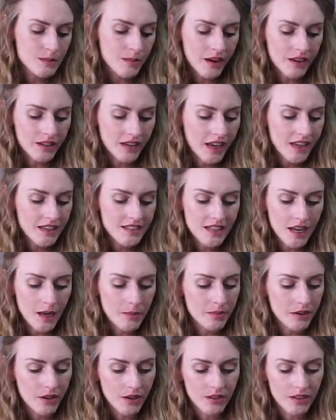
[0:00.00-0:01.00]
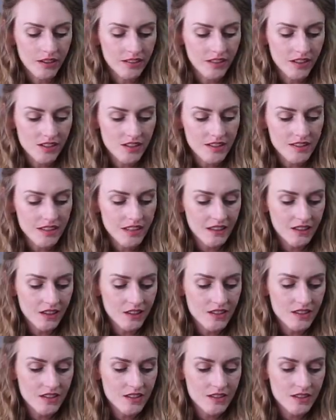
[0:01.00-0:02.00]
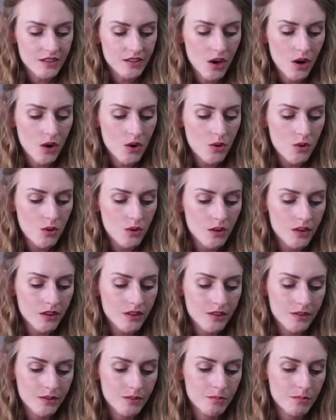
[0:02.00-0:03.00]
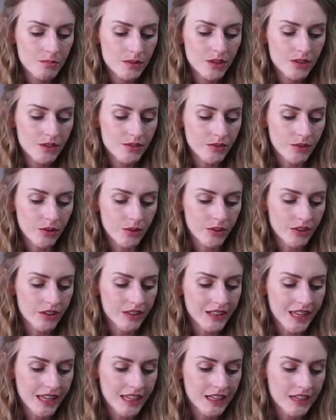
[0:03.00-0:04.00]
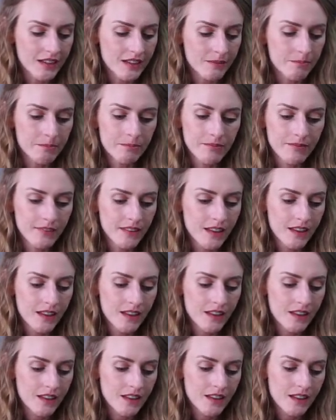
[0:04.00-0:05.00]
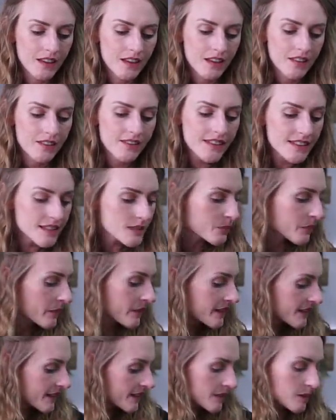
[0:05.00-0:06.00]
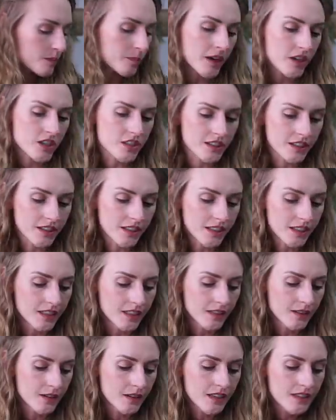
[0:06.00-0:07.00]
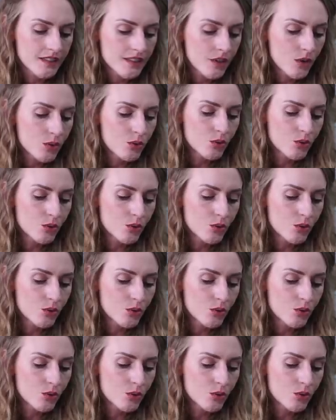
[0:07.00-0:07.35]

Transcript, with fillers: about cane-type begonias. I just think they're so beautiful. They're like a, this one especially, the